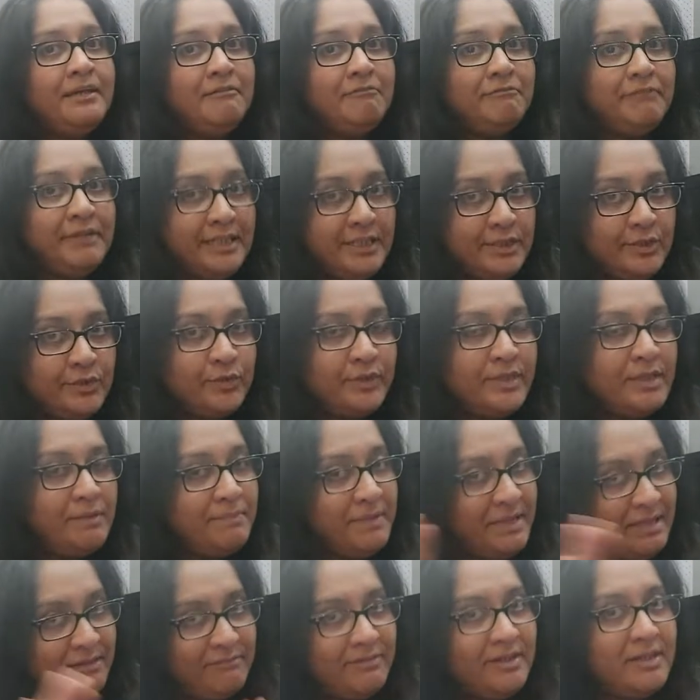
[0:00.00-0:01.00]
We'll do the
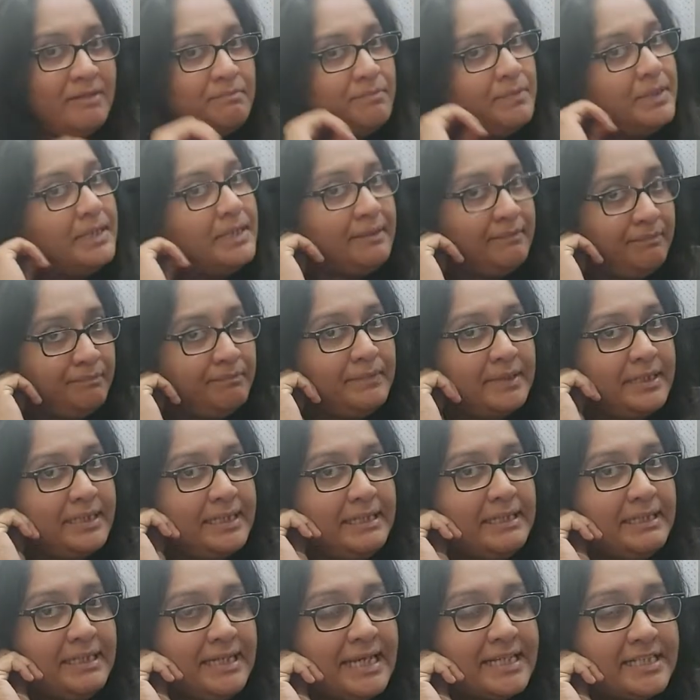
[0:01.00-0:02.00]
be verb
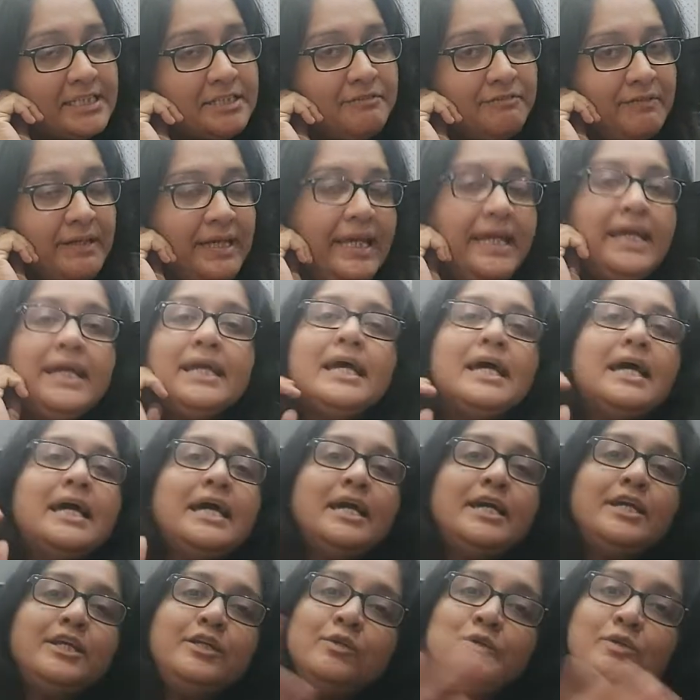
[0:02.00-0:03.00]
in next week.
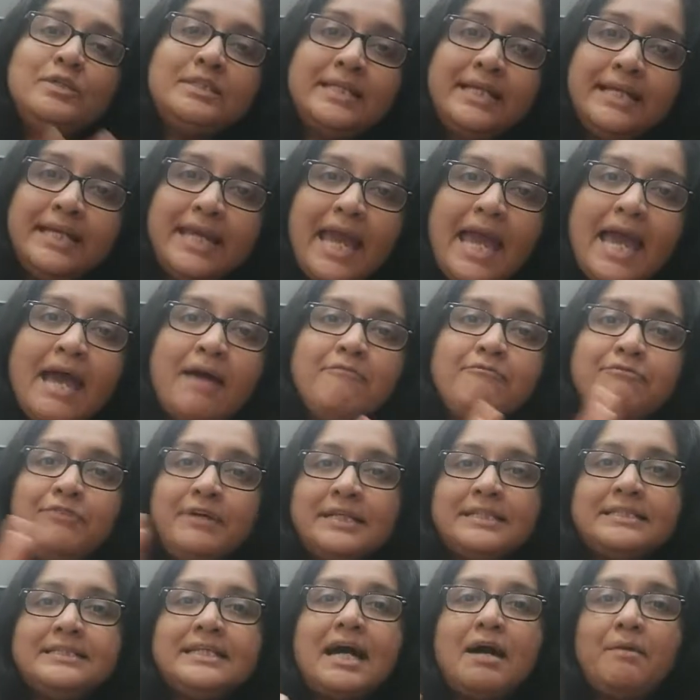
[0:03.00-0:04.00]
Using am, for
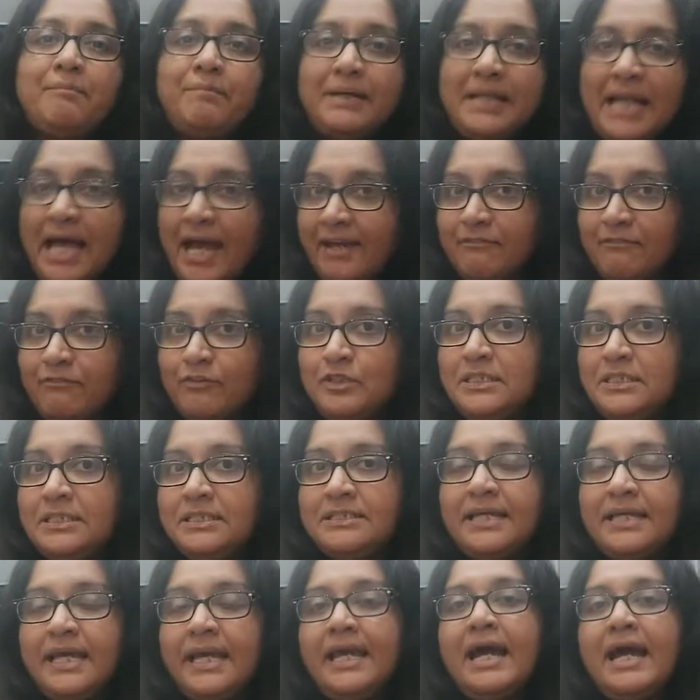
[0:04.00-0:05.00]
example, I would
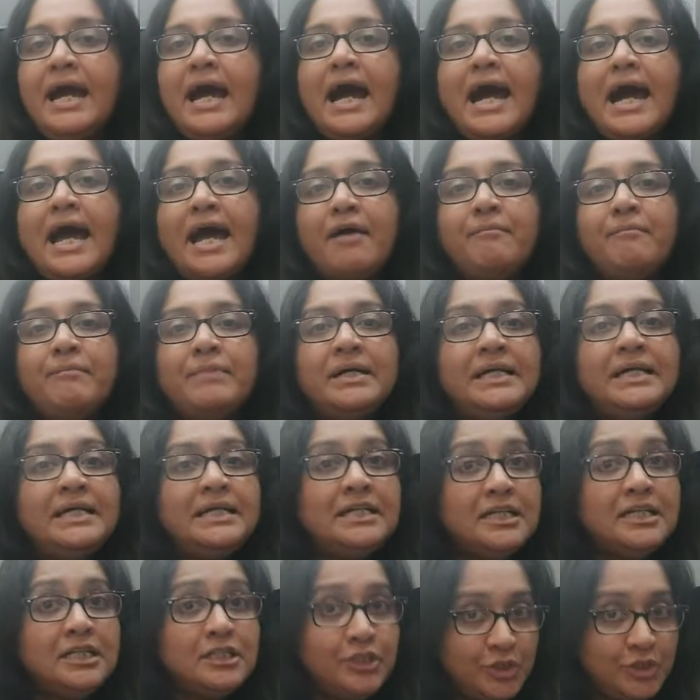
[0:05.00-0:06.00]
say I am a
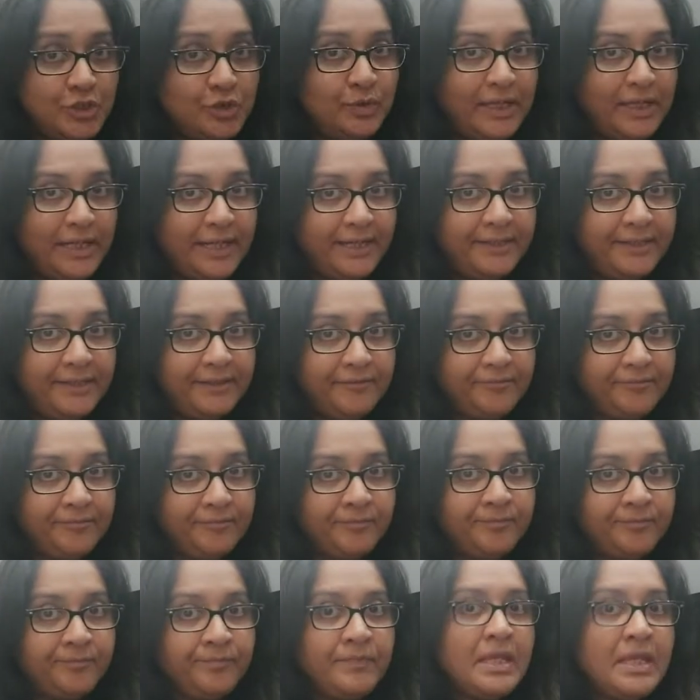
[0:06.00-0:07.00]
student.
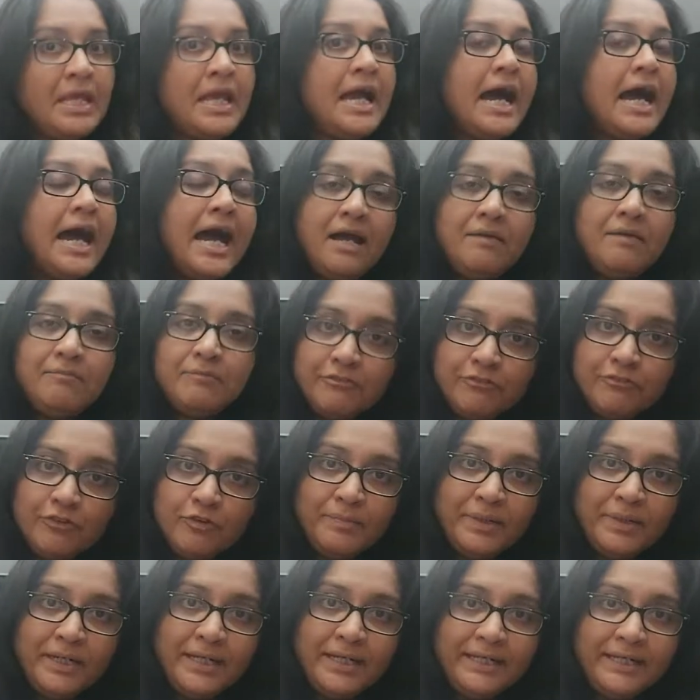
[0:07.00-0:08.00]
I am a
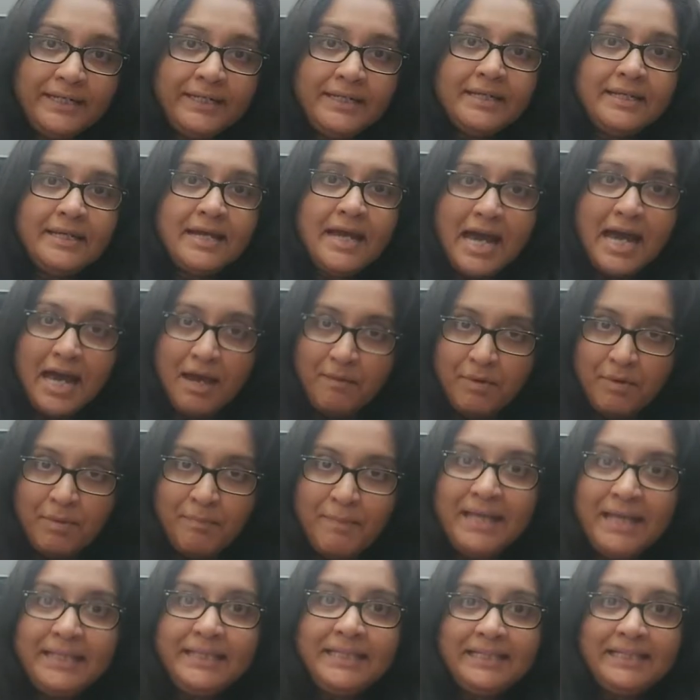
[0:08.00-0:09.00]
woman. I am a
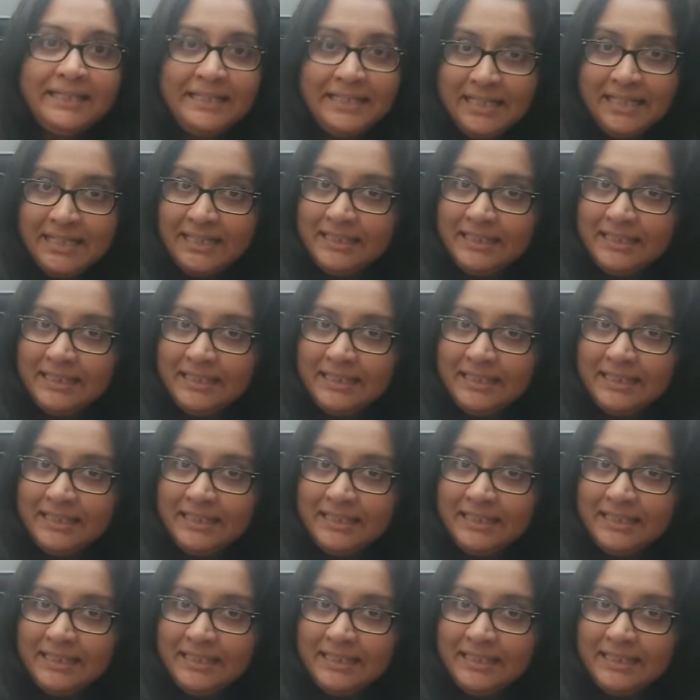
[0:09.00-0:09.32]
mother.